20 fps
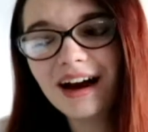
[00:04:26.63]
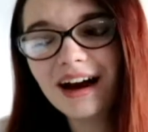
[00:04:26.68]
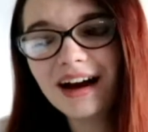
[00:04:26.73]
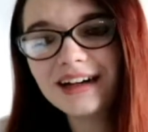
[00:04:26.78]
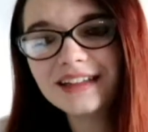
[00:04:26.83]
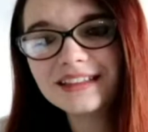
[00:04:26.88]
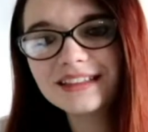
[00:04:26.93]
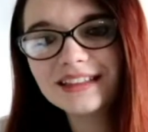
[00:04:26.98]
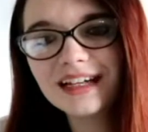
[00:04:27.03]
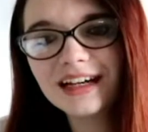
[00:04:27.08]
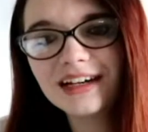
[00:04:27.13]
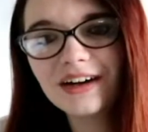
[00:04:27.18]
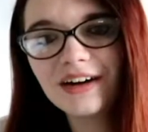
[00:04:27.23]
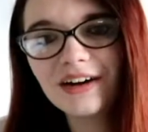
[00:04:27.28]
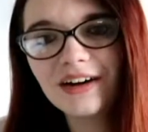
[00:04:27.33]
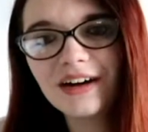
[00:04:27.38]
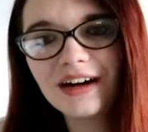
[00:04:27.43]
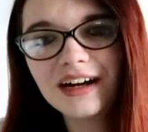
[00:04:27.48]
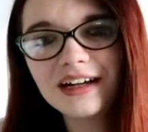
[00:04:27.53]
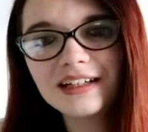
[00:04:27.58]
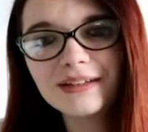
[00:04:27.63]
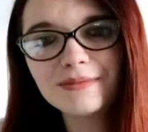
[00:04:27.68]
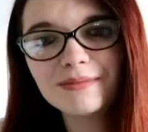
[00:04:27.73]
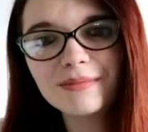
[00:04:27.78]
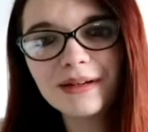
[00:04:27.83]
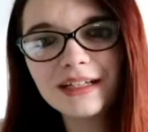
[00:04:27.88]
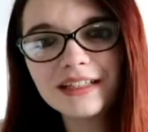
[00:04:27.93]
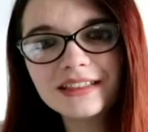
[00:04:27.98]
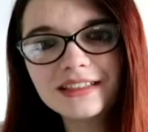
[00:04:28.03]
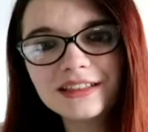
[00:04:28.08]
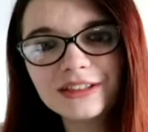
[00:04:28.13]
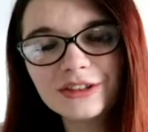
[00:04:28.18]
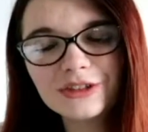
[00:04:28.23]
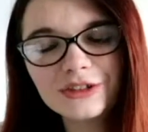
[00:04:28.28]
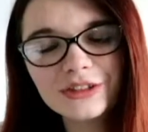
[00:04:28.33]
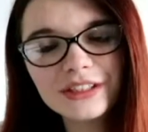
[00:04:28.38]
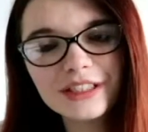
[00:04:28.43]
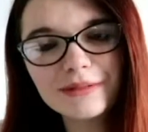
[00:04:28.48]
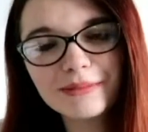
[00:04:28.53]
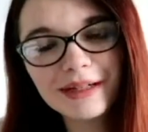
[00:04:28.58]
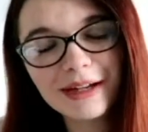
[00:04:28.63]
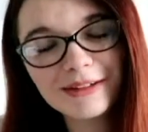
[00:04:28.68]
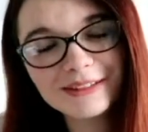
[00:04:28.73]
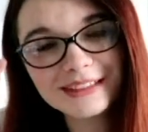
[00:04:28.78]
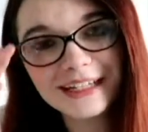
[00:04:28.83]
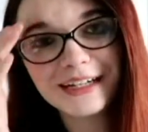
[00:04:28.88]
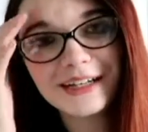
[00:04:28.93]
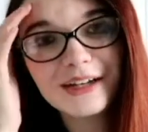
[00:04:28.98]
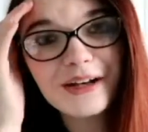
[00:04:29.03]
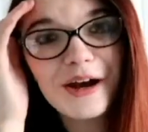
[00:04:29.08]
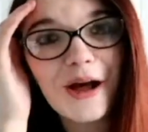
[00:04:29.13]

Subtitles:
and he's like, oh, I had an amazing dream, and I was like,